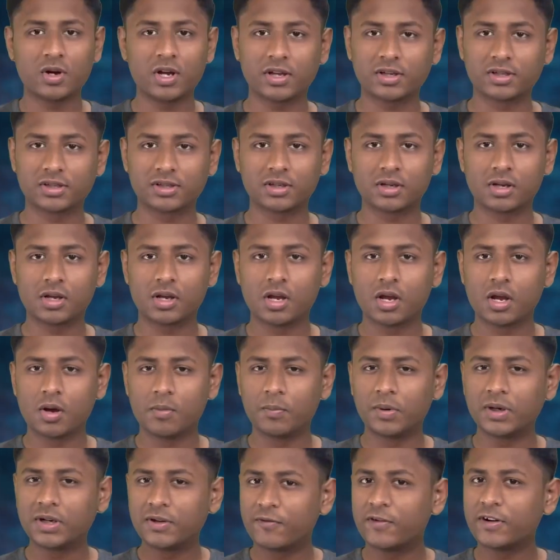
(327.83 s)
us.
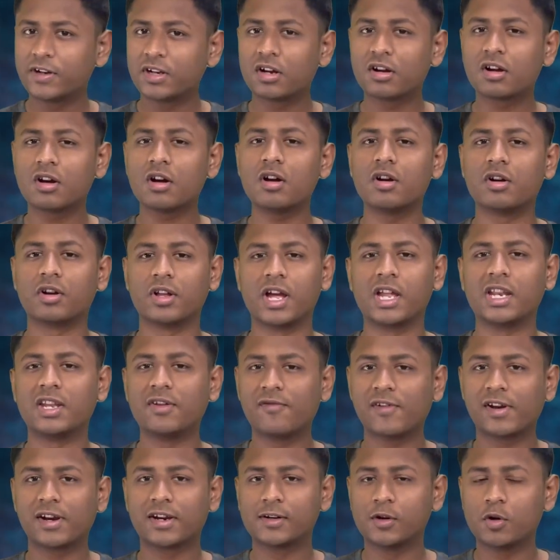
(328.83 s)
But if it occurred
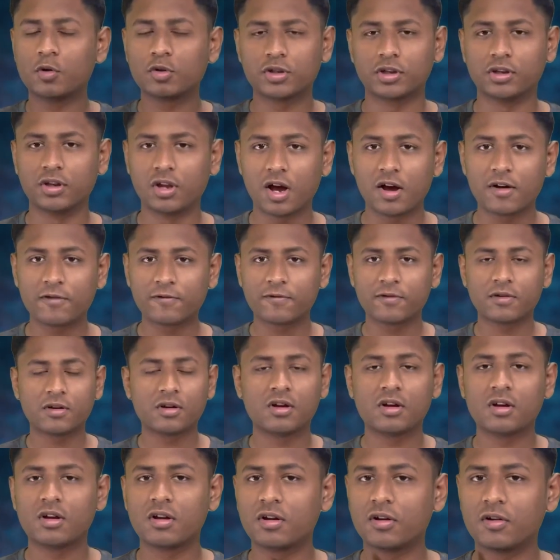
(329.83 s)
anywhere close enough,
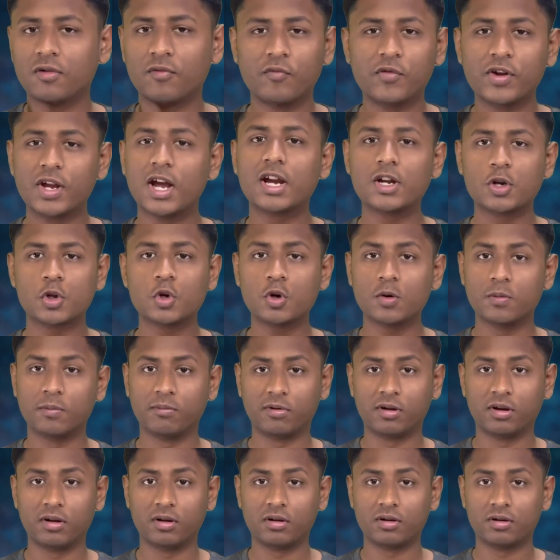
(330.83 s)
we are
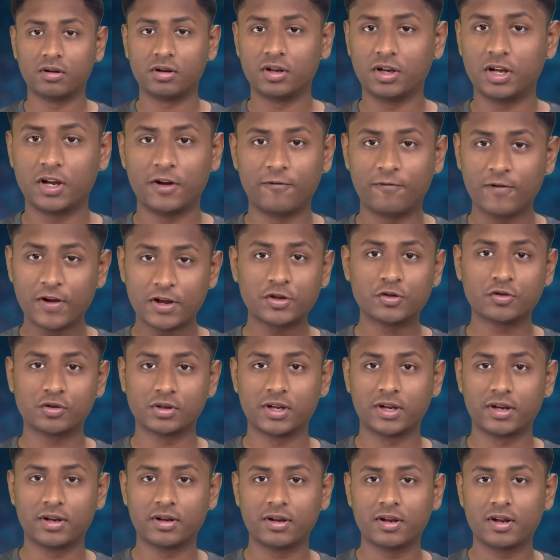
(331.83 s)
doomed,
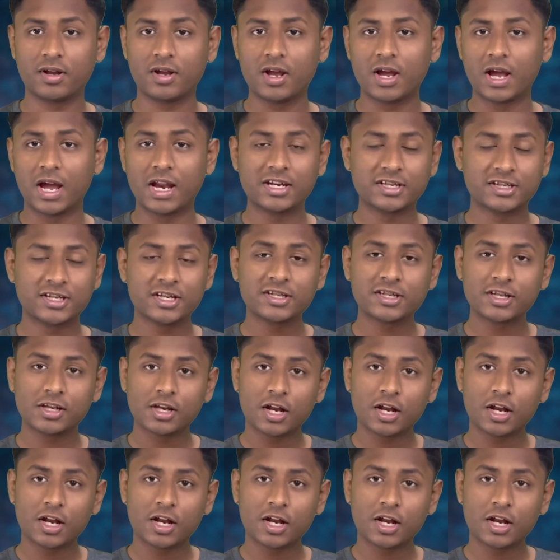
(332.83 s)
eventually. And since a